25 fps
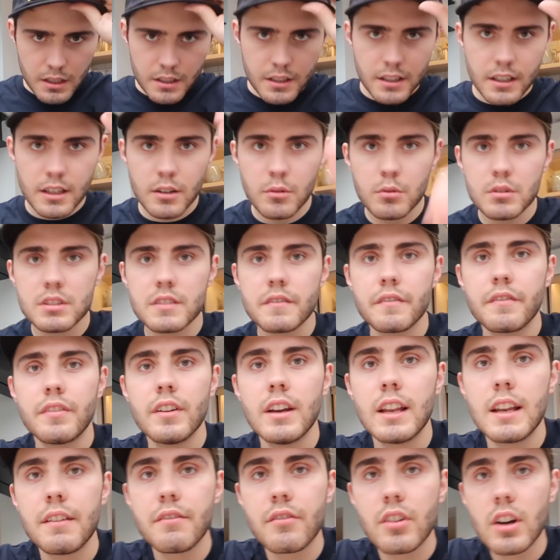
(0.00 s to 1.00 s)
that I wasn't
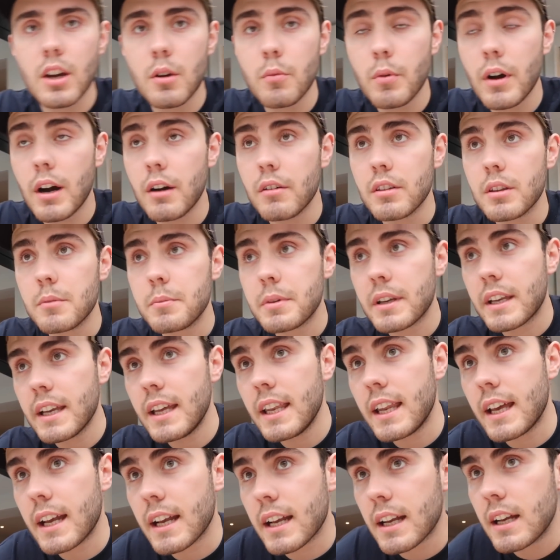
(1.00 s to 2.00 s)
feeling very well at the
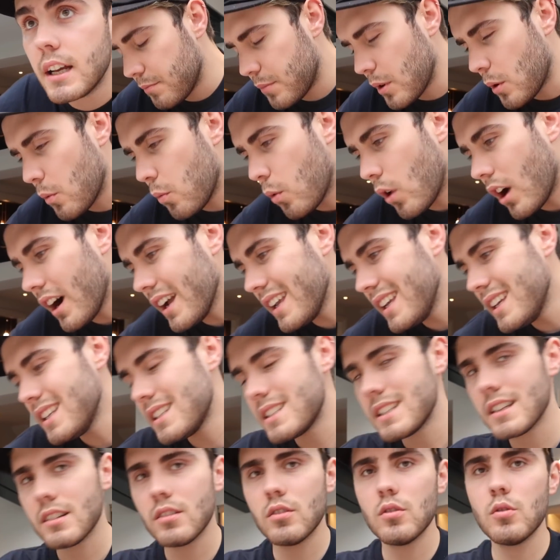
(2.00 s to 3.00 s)
beginning. But why
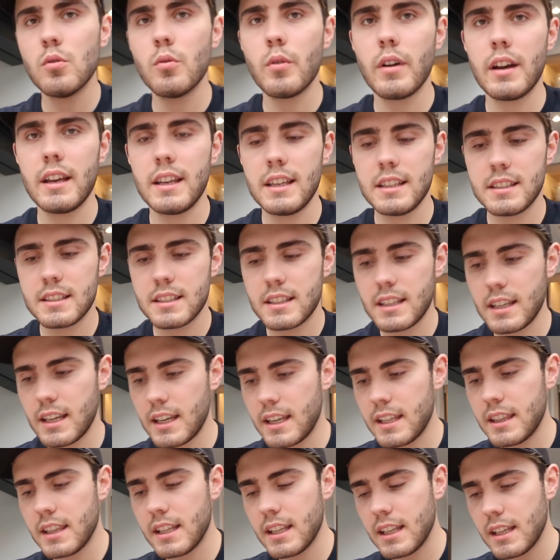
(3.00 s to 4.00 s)
is it always
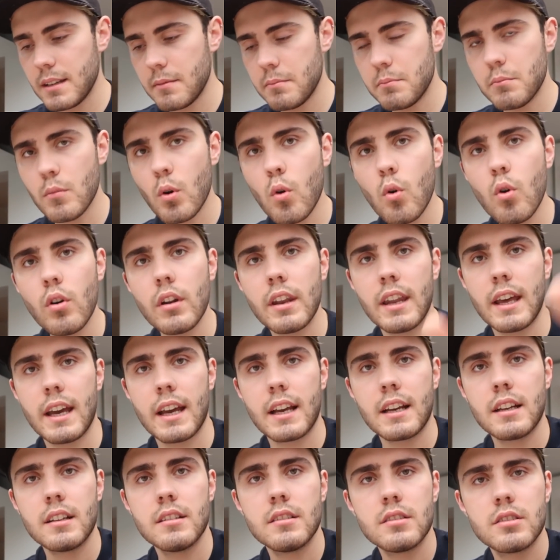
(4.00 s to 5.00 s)
that in the
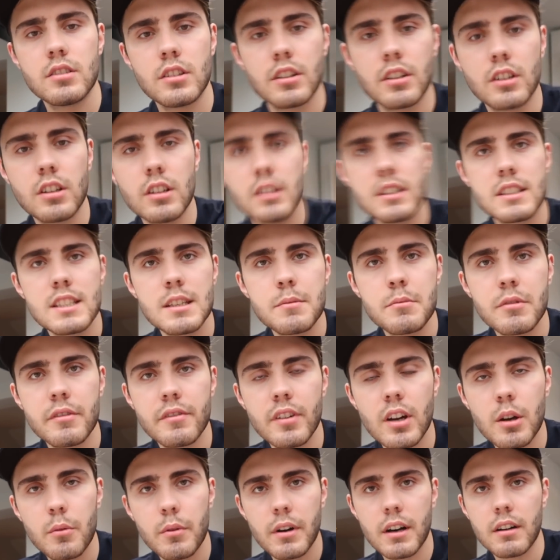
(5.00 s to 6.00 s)
morning, so you can't see me very